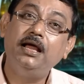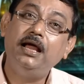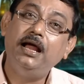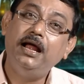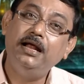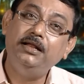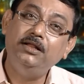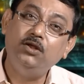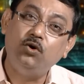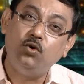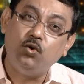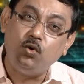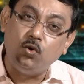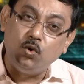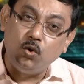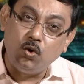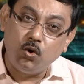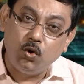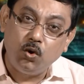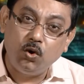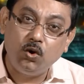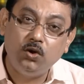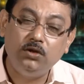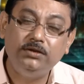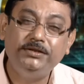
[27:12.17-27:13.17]
And the
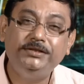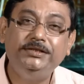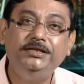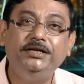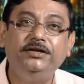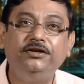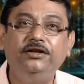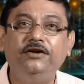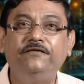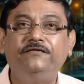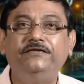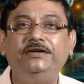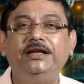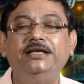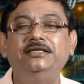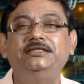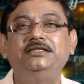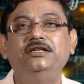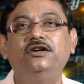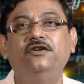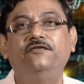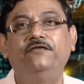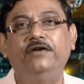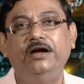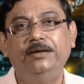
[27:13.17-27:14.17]
whole theory of
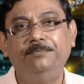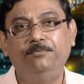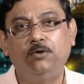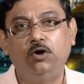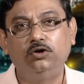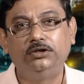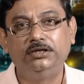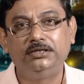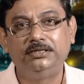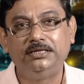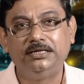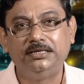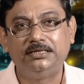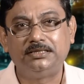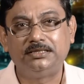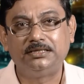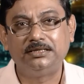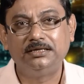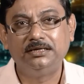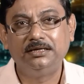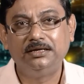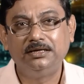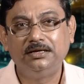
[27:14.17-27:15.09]
testing of hypothesis,